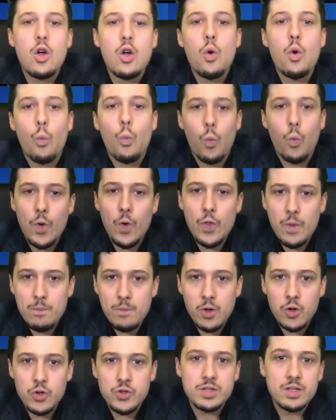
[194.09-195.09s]
One of the
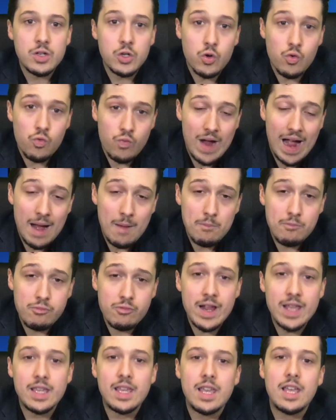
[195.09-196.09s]
most
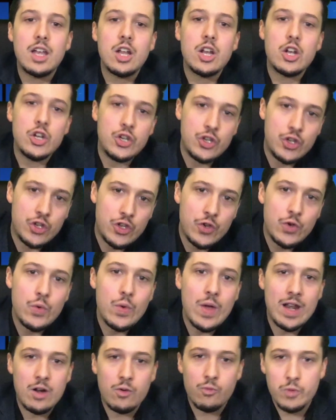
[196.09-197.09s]
groundbreaking, new,
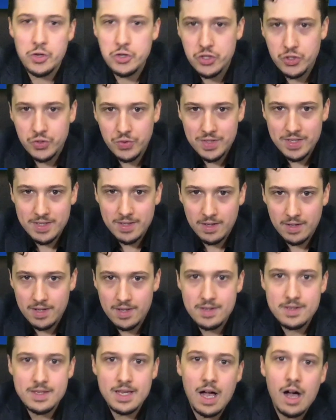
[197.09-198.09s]
and original
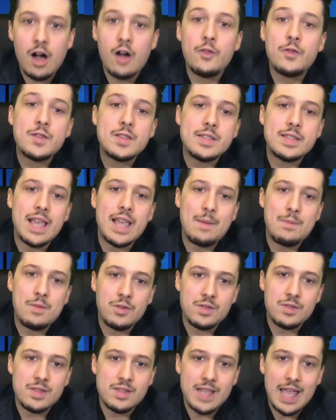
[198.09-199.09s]
studies of
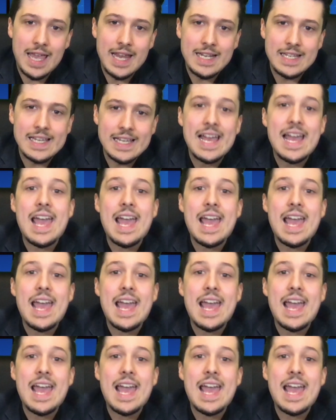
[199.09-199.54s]
Samuel's state